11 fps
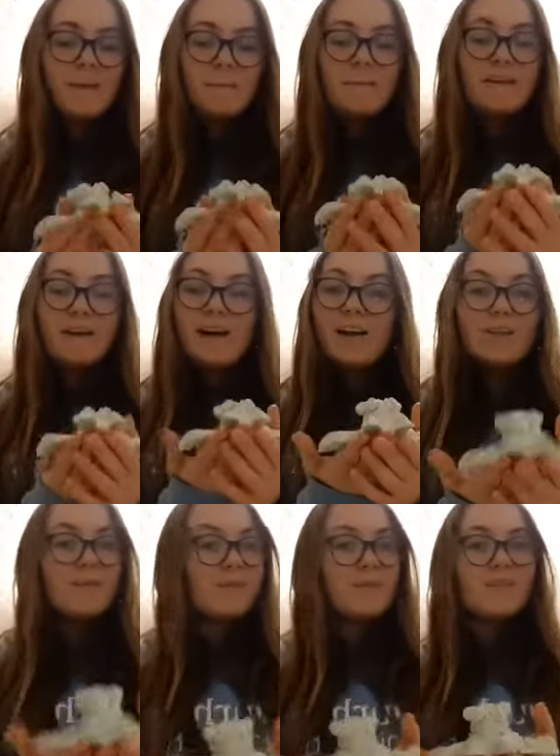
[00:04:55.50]
But I hope
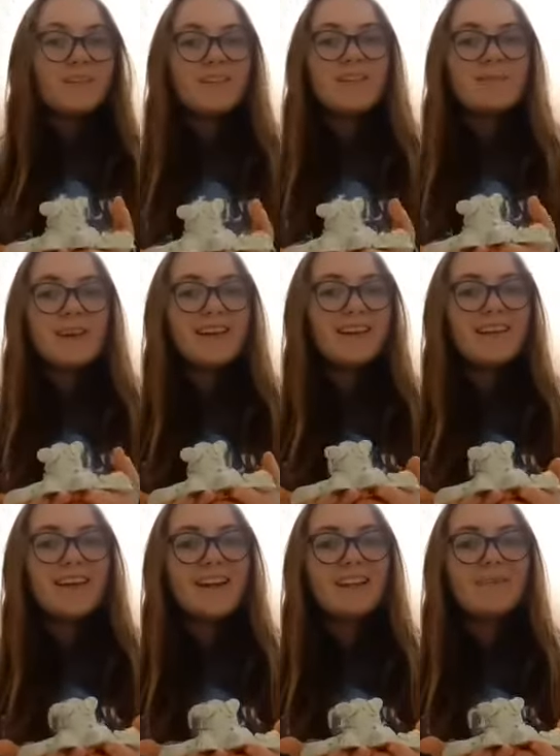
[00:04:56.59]
you've enjoyed making your
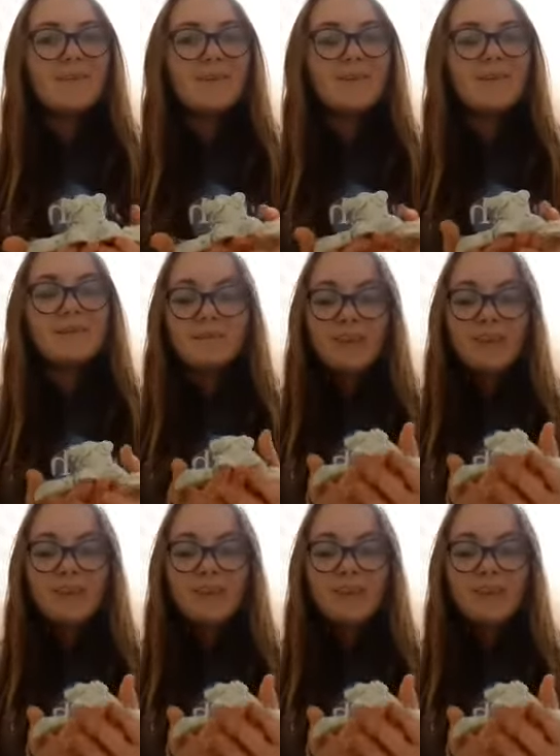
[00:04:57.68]
alien model,